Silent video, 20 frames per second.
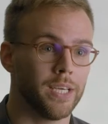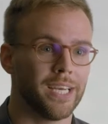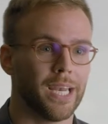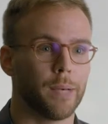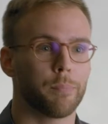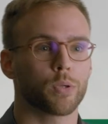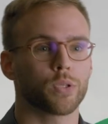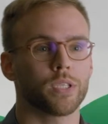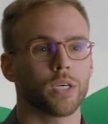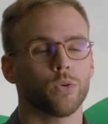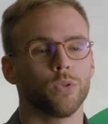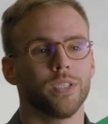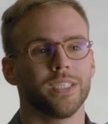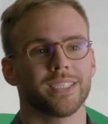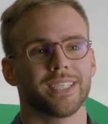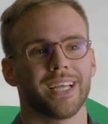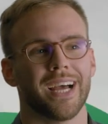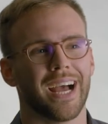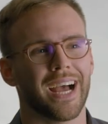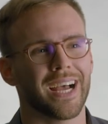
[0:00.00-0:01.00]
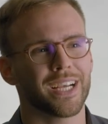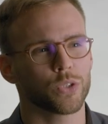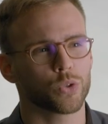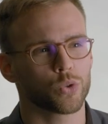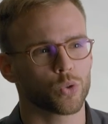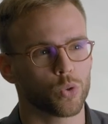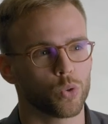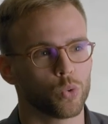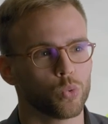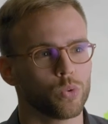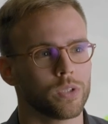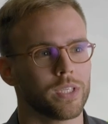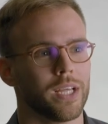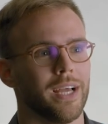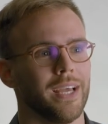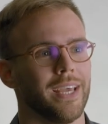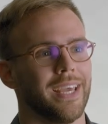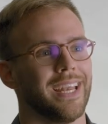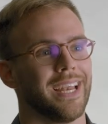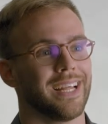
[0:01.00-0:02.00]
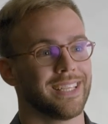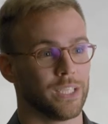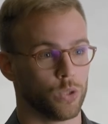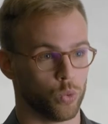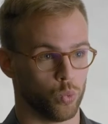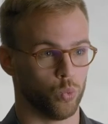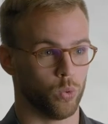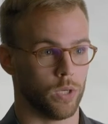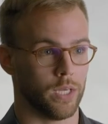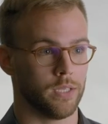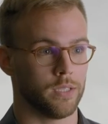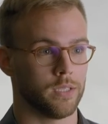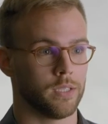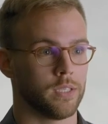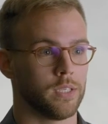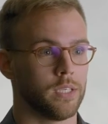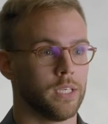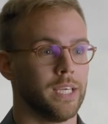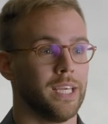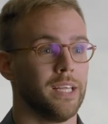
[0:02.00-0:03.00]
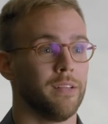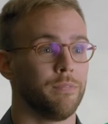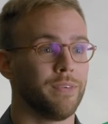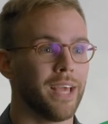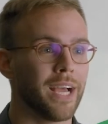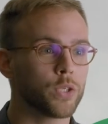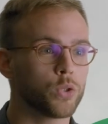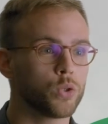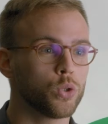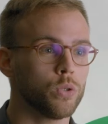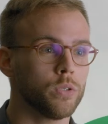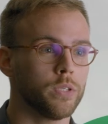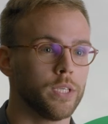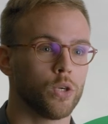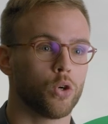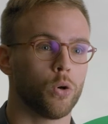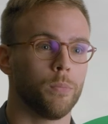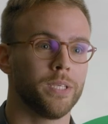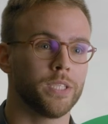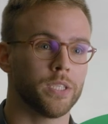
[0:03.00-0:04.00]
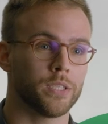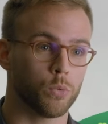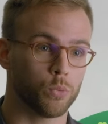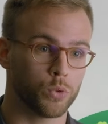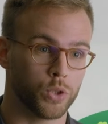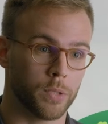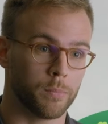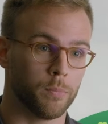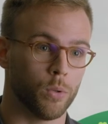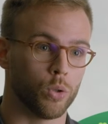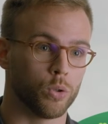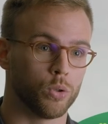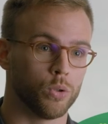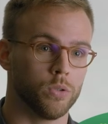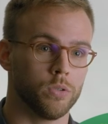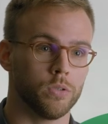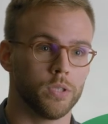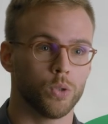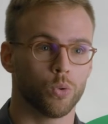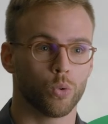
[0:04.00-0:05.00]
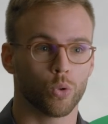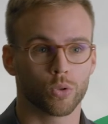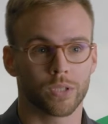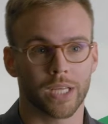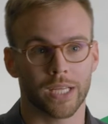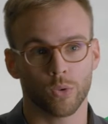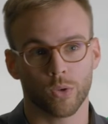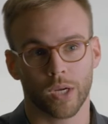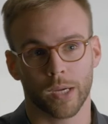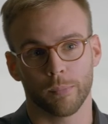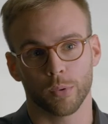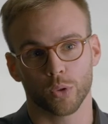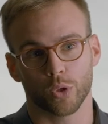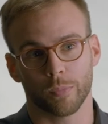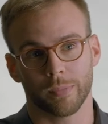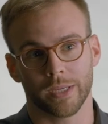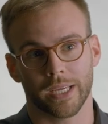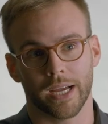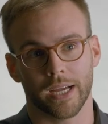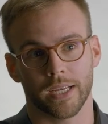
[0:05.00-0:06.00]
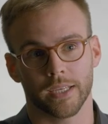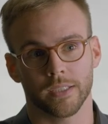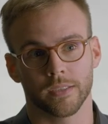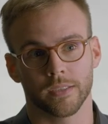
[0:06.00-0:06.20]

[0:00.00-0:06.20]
journey, in countries where it is planted and grown. It begins with a seedling in a far-off tropical